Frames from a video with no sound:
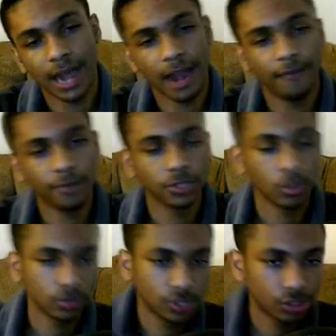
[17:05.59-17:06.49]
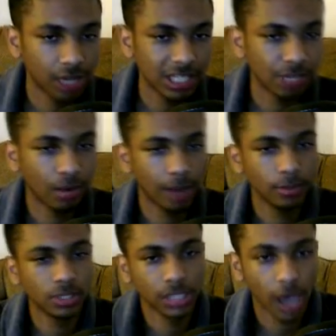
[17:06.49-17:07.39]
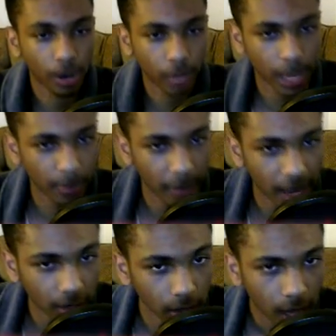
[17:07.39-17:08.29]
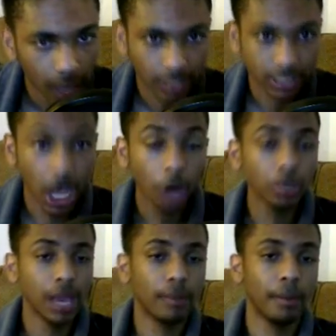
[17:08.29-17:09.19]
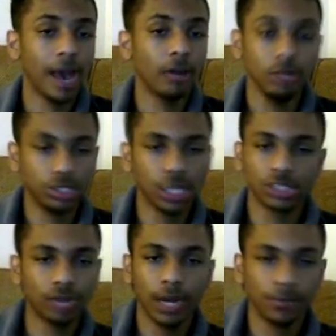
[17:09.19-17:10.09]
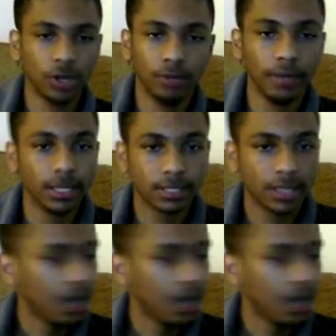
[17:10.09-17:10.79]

and I feel so constricted when I'm using the auto camera battle, because auto camera battle is just straight up turn-based.